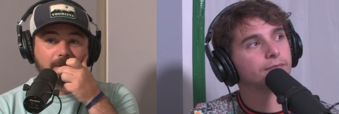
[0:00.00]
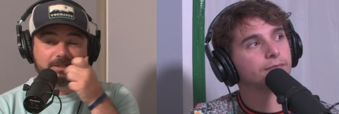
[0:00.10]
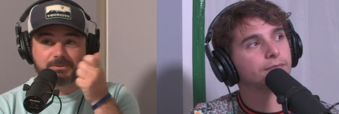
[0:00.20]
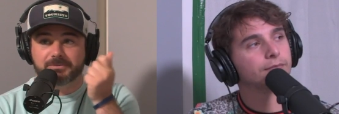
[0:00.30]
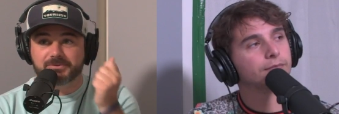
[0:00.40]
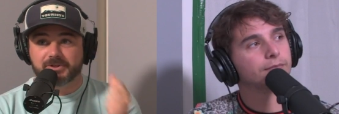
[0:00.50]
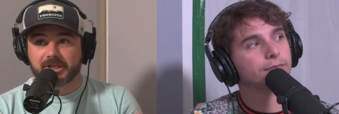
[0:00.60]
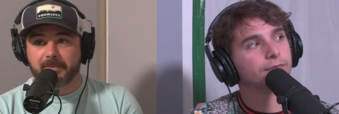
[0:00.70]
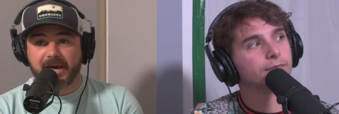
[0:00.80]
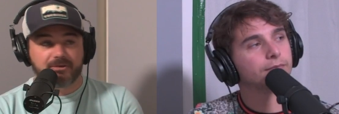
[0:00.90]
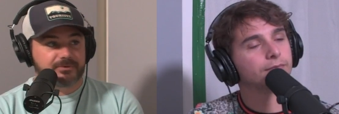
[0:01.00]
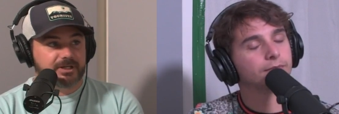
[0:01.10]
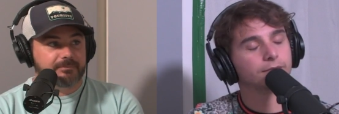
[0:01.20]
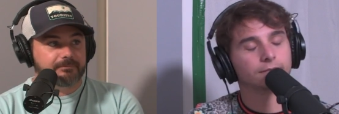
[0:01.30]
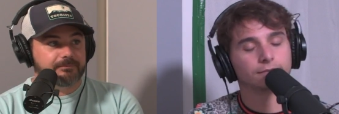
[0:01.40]
Speaker 1: That's what it was really about for
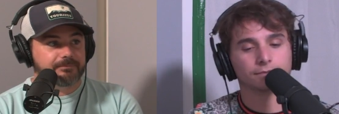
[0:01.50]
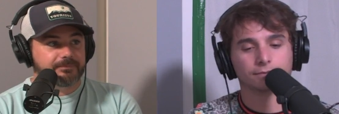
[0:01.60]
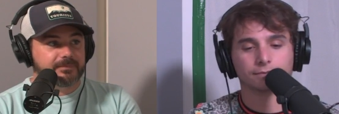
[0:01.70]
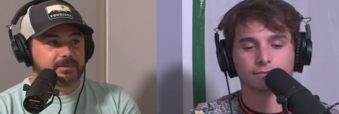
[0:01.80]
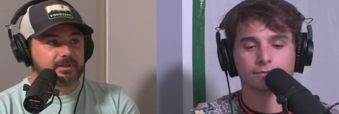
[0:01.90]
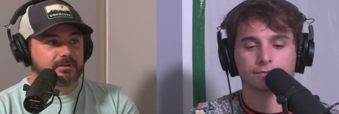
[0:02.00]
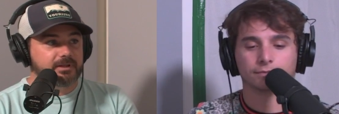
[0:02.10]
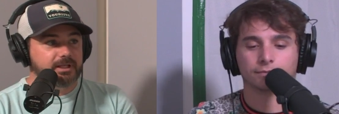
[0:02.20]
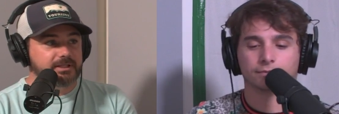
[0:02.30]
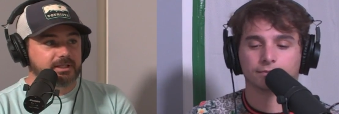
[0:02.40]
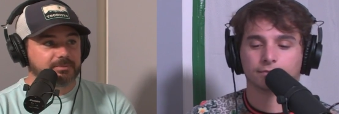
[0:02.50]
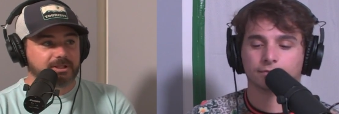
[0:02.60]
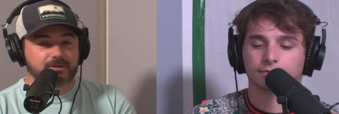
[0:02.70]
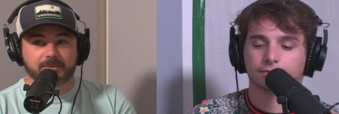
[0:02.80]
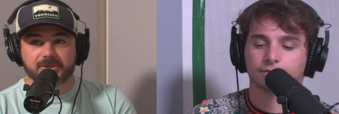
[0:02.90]
him. Ended up
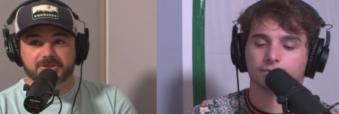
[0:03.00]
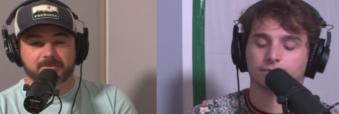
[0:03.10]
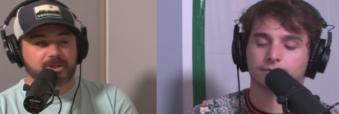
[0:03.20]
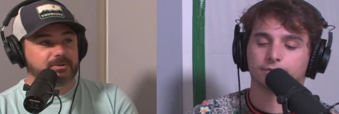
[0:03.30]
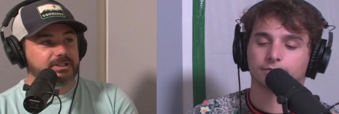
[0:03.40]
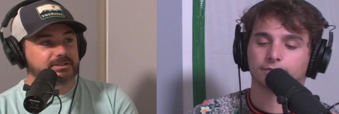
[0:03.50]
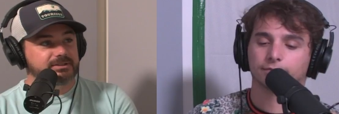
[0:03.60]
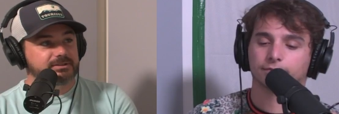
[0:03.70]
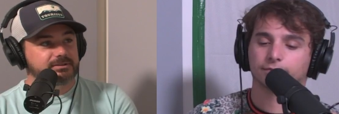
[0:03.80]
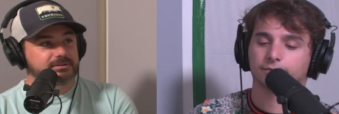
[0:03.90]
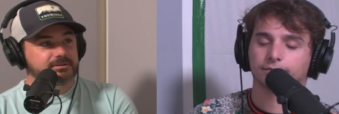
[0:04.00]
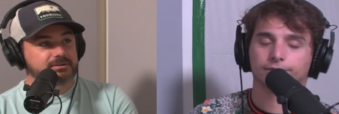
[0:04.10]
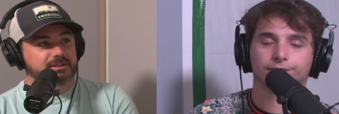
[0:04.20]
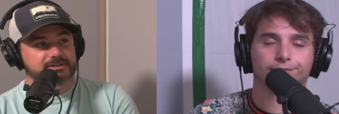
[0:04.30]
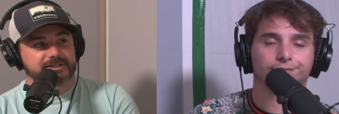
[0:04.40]
killing a bunch of ponies.
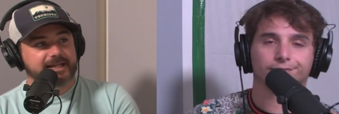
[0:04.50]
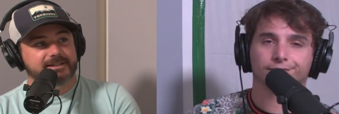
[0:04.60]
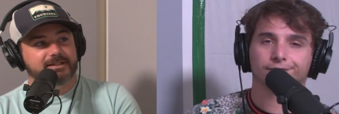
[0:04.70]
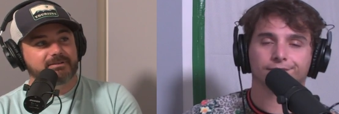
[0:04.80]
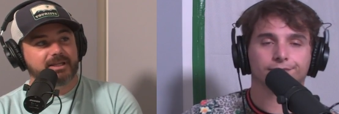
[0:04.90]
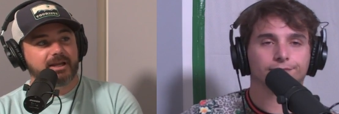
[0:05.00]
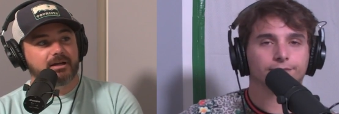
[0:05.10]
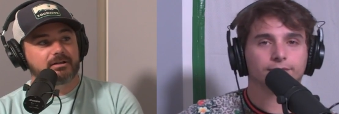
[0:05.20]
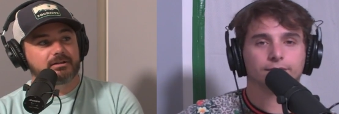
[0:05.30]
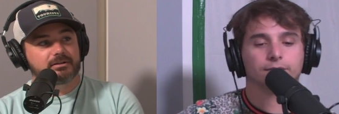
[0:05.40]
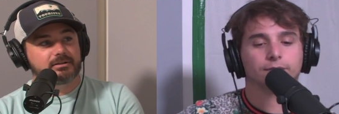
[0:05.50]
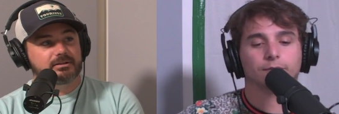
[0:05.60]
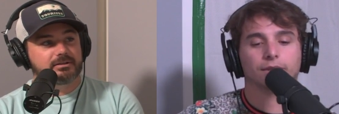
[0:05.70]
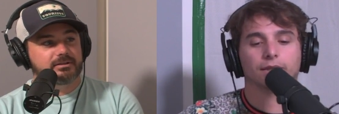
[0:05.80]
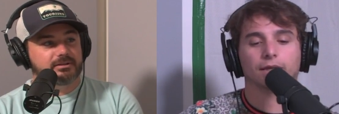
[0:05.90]
His dad didn't even care. It's
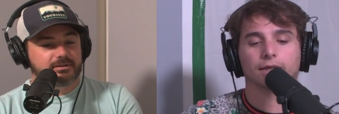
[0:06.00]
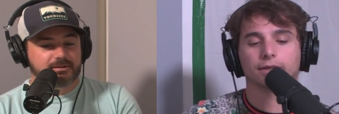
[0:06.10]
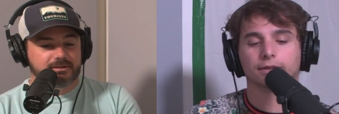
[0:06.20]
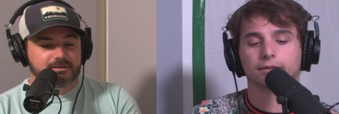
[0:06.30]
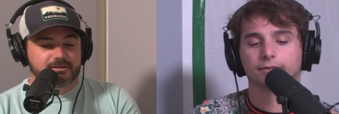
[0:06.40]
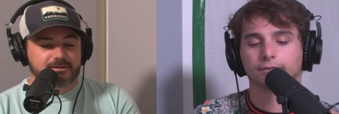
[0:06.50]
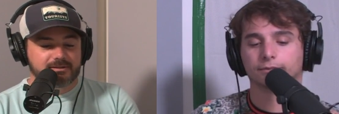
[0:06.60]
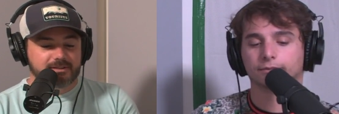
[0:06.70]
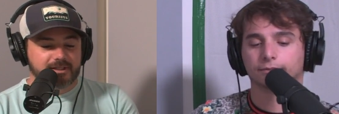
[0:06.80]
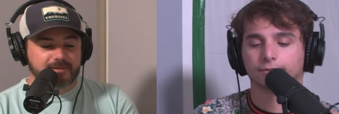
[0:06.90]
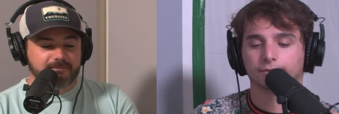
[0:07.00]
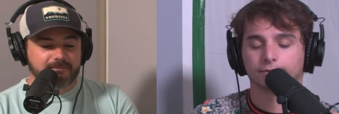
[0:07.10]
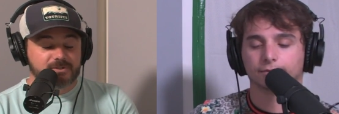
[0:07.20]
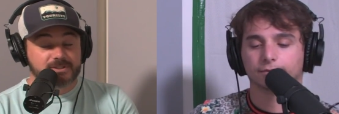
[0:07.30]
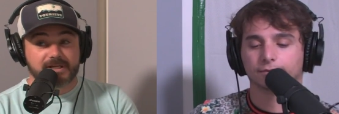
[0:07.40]
pathetic. Yeah.
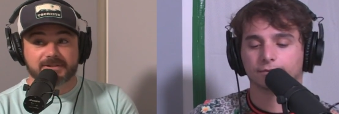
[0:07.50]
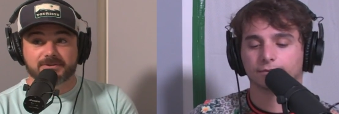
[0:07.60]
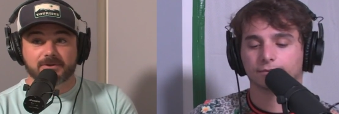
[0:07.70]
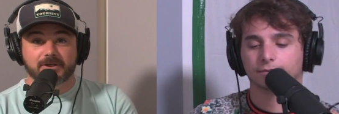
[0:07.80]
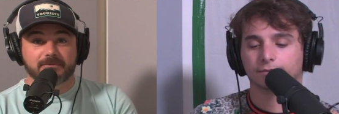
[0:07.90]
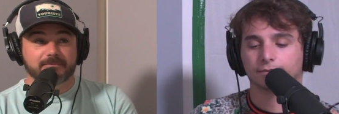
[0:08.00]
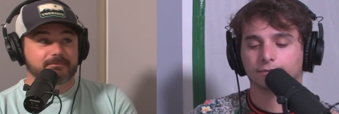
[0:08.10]
It's a sad story.